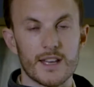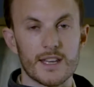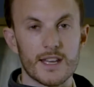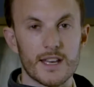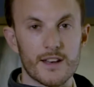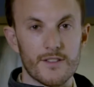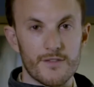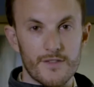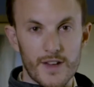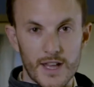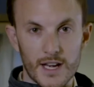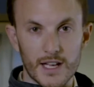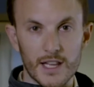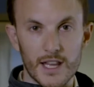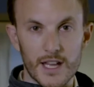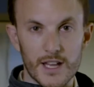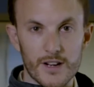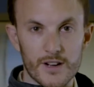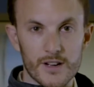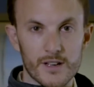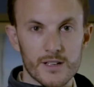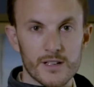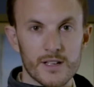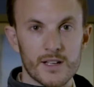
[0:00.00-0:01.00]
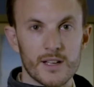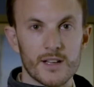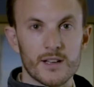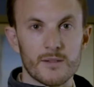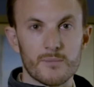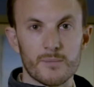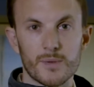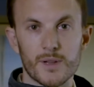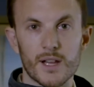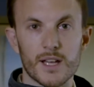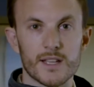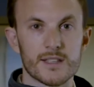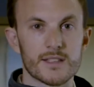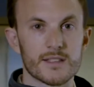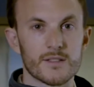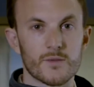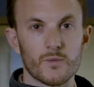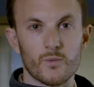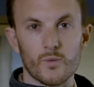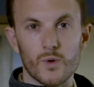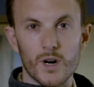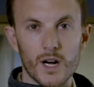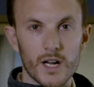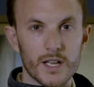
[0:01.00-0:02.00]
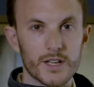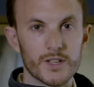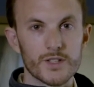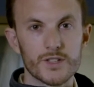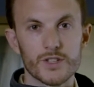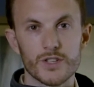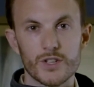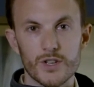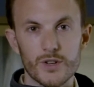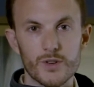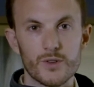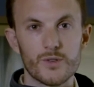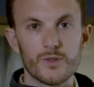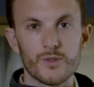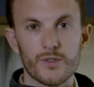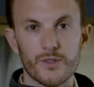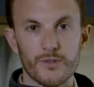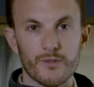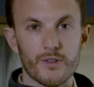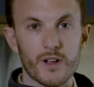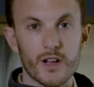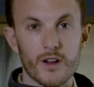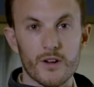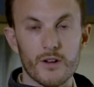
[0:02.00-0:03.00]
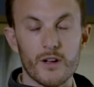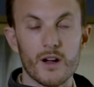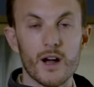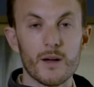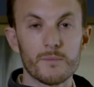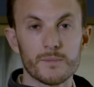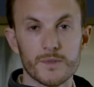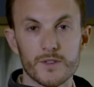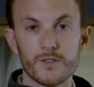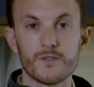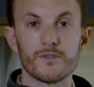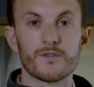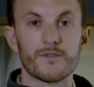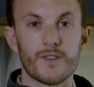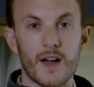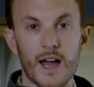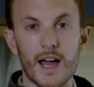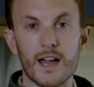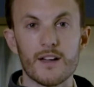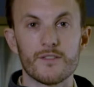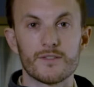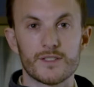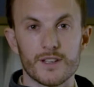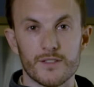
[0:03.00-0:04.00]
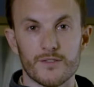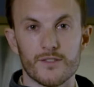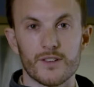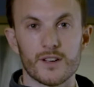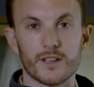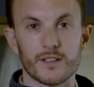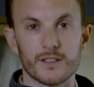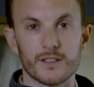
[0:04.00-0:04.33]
need a ventilator plus 1, 2, 3, or up to 5 different